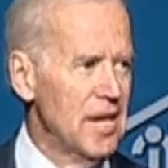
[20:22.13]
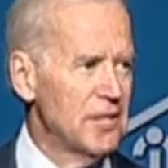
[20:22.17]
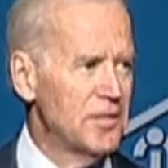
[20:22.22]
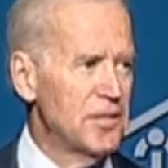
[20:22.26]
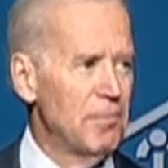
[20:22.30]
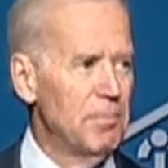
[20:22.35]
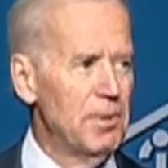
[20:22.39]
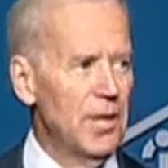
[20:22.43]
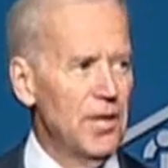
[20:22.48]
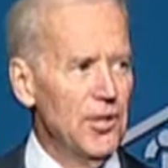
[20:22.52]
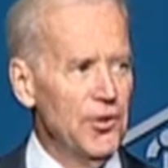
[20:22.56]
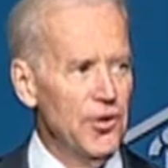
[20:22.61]
to
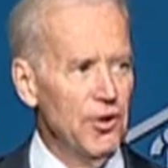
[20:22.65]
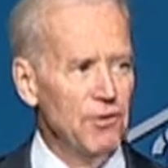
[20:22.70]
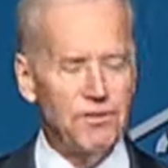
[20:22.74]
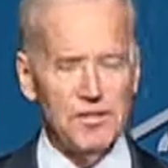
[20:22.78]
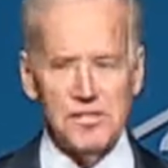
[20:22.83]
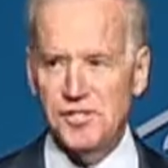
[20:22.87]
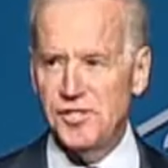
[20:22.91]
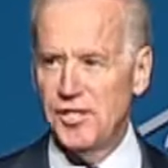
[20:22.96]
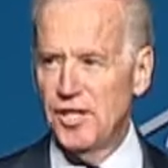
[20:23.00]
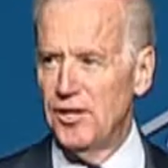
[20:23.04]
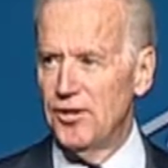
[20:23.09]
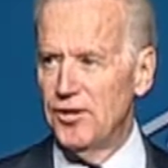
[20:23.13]
build new
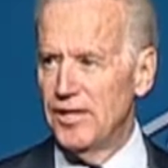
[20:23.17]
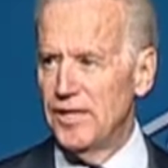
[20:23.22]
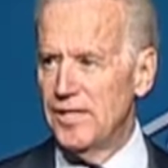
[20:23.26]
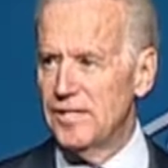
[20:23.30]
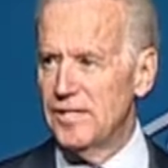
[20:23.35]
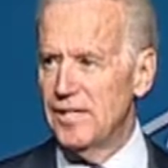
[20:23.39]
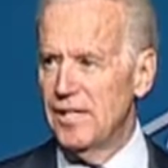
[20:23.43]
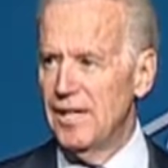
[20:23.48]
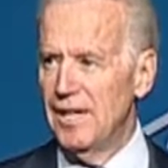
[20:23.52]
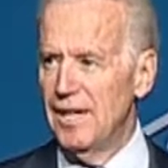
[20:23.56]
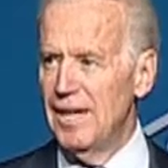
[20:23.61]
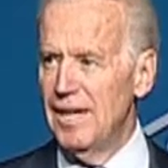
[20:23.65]
facilities,
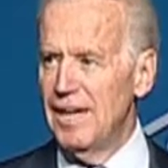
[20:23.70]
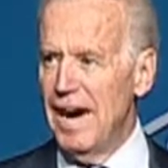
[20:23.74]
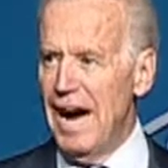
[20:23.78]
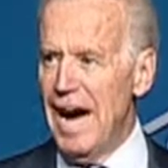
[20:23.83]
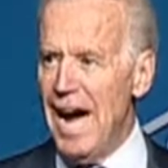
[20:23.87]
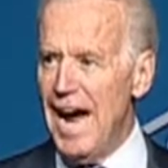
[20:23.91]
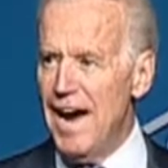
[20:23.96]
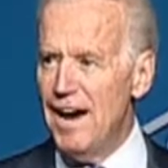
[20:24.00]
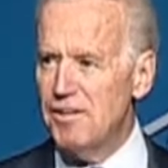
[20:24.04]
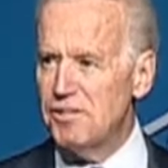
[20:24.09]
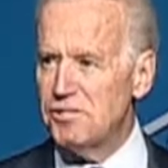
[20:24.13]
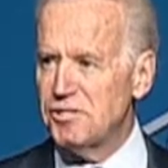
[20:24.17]

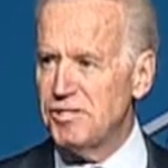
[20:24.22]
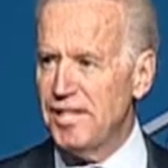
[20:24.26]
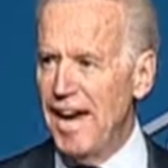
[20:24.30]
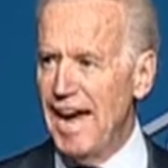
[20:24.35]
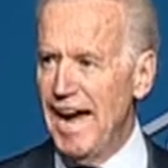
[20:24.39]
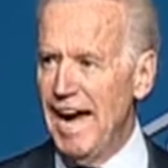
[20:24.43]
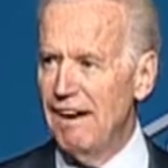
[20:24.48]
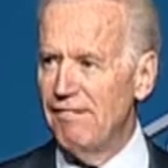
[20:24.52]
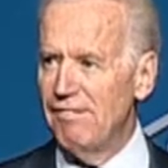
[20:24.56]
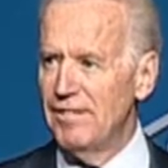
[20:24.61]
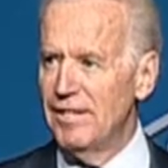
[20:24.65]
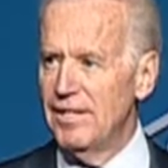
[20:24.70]
hire
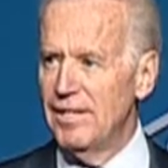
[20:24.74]
staff,